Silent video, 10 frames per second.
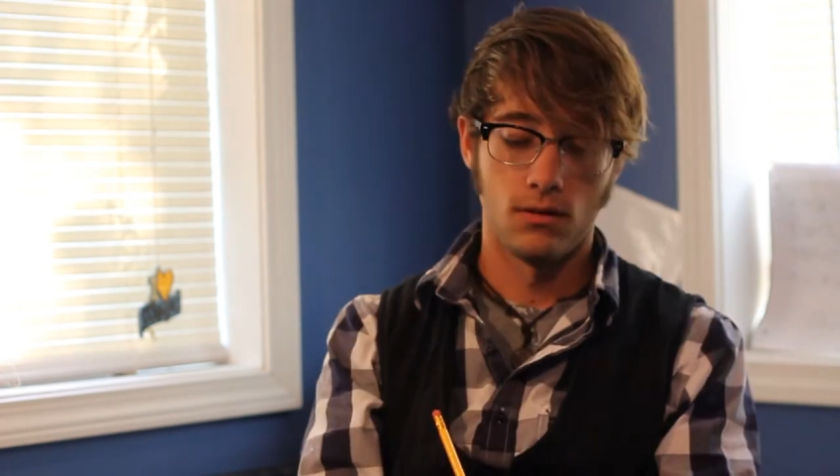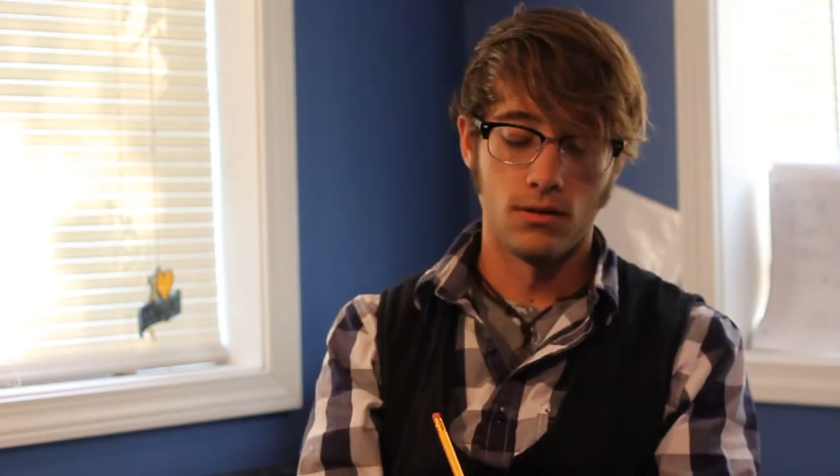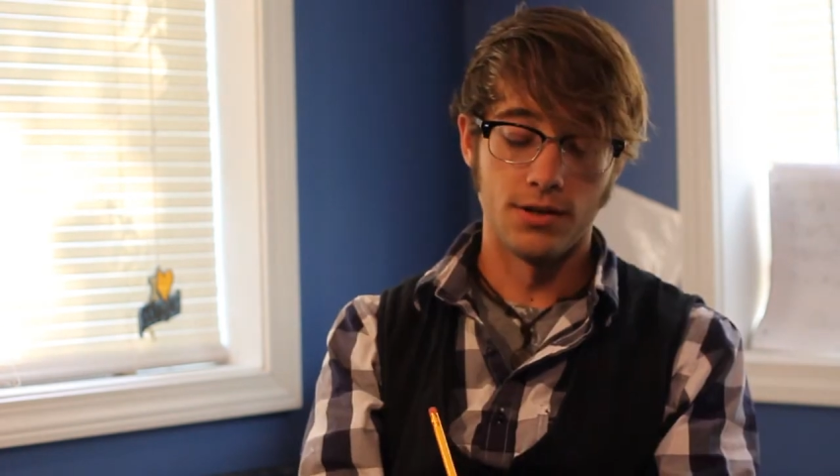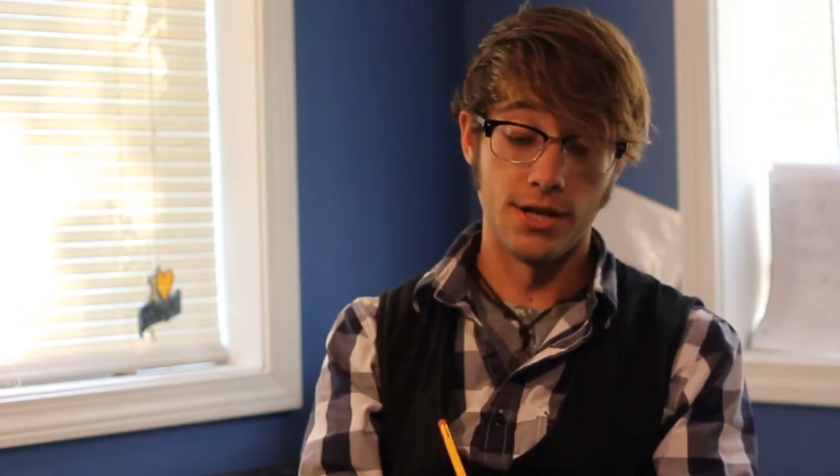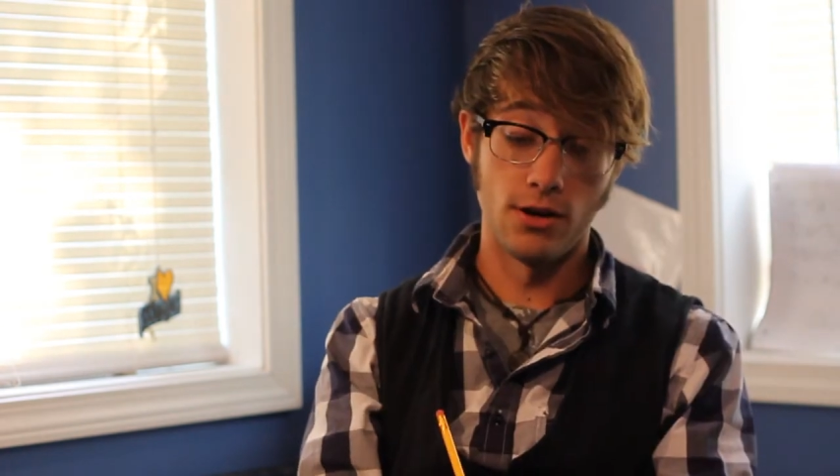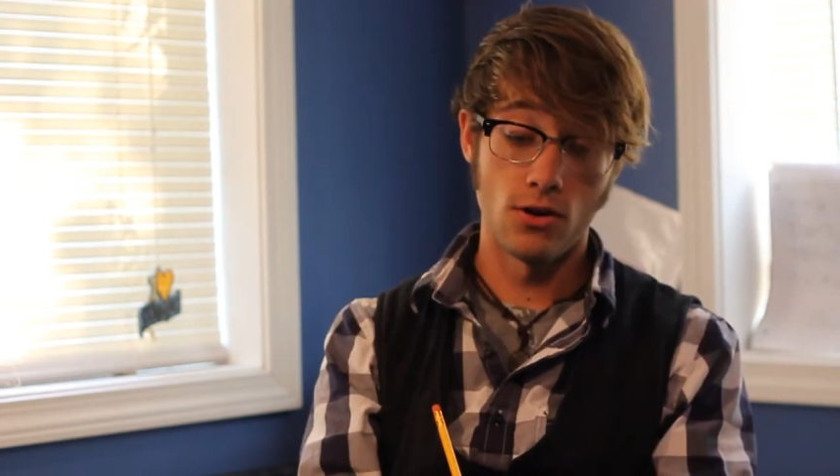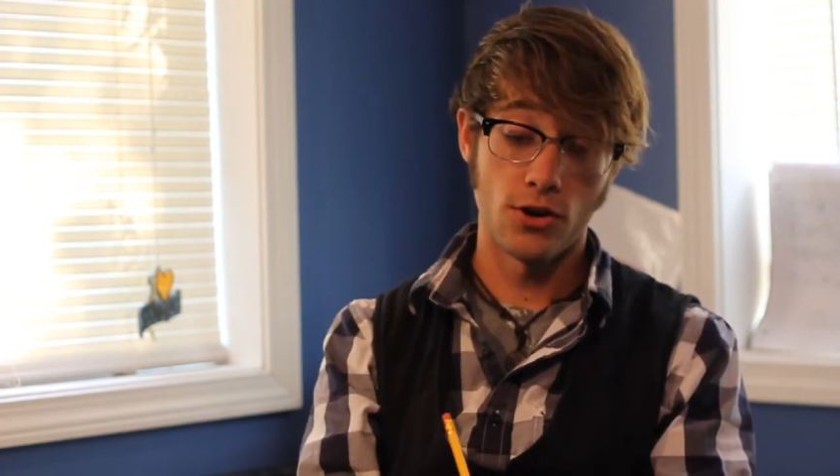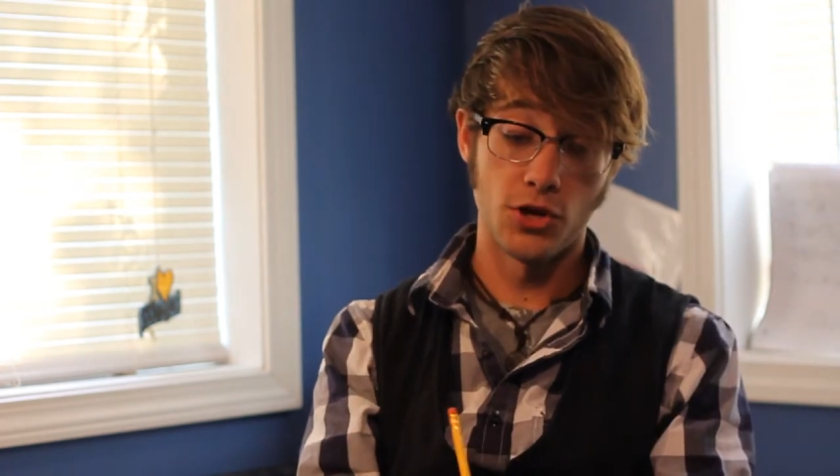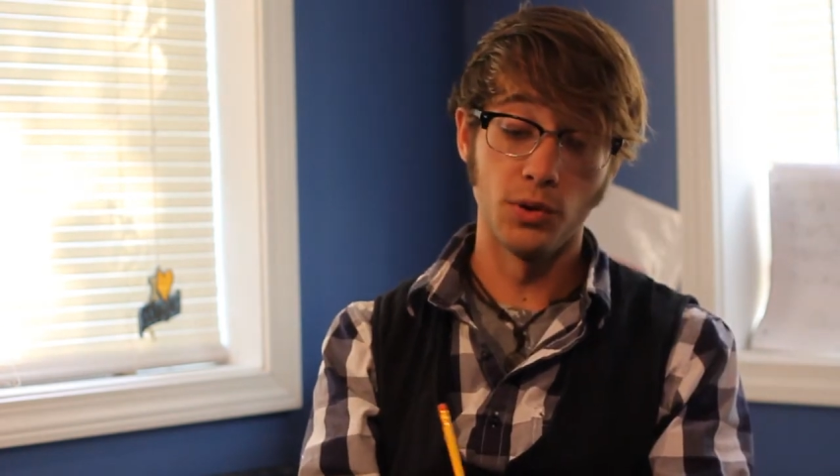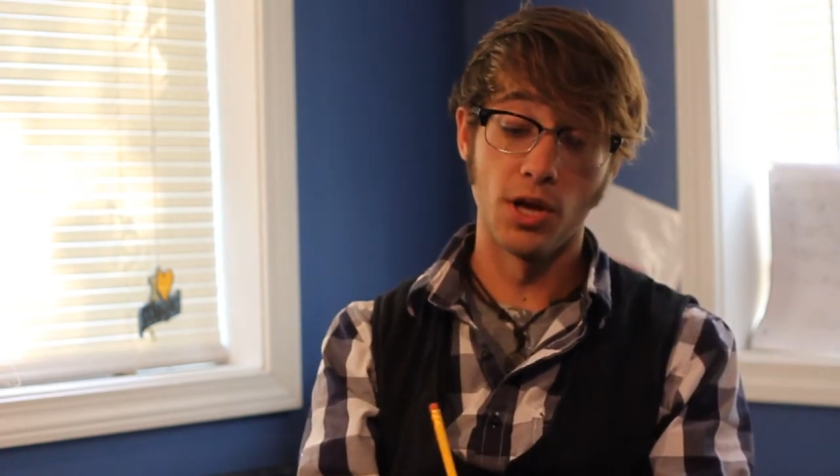Dear
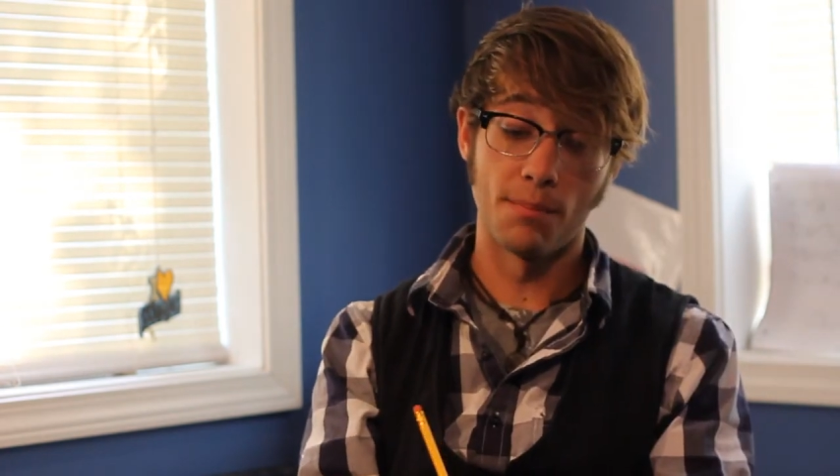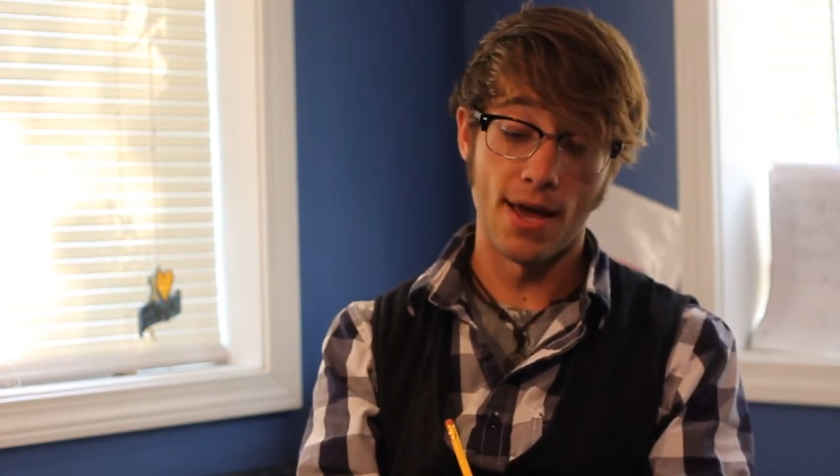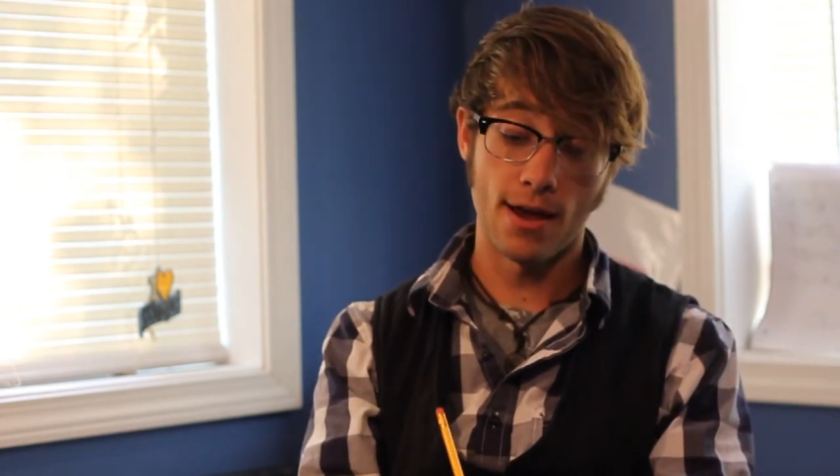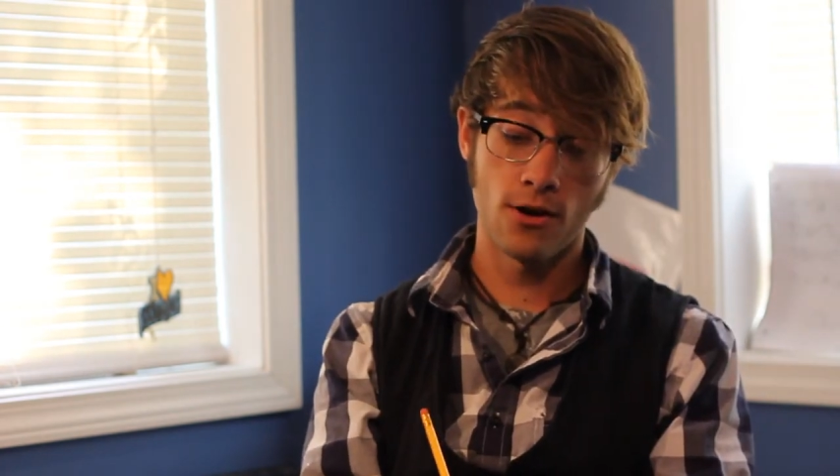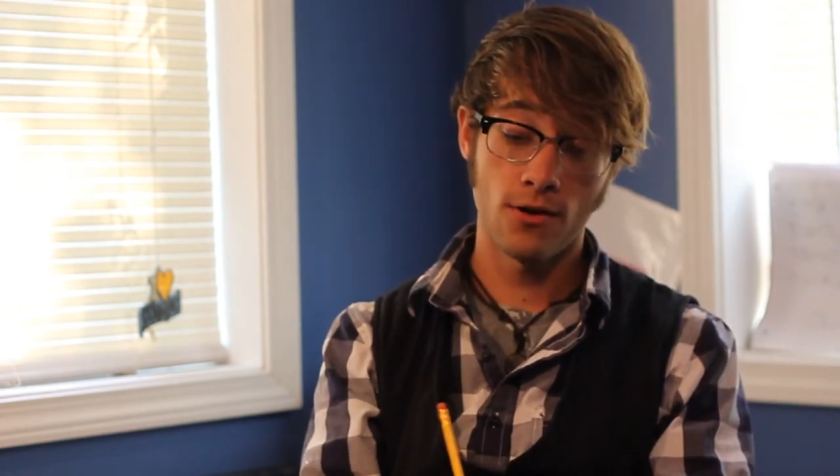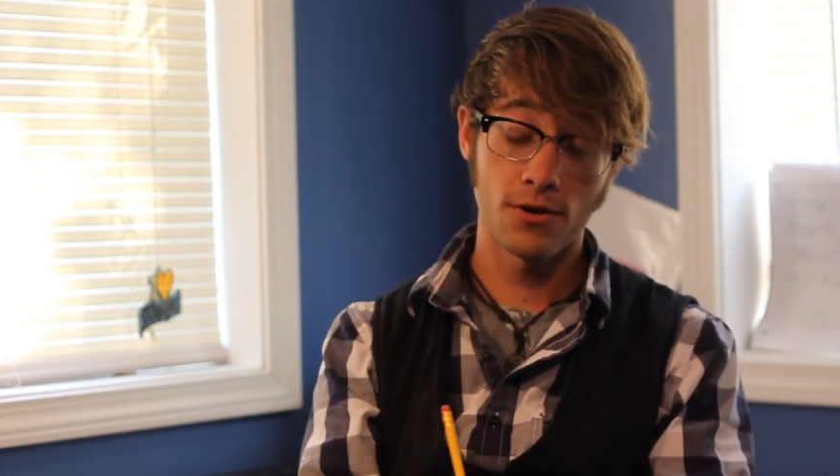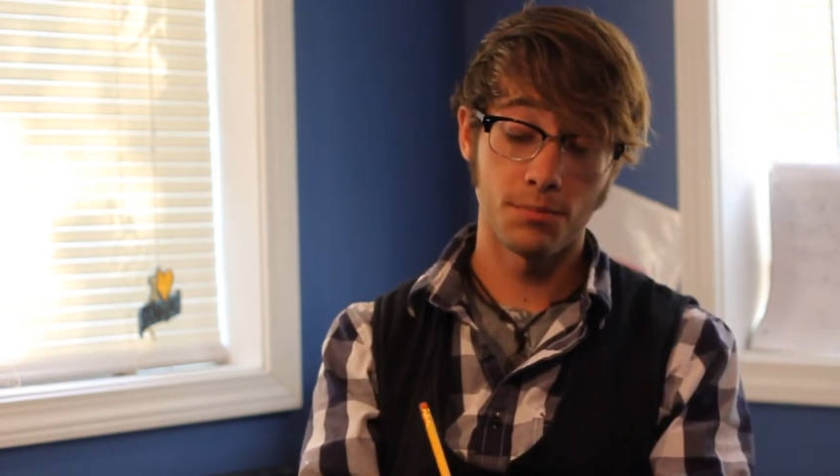Hewlett Packard,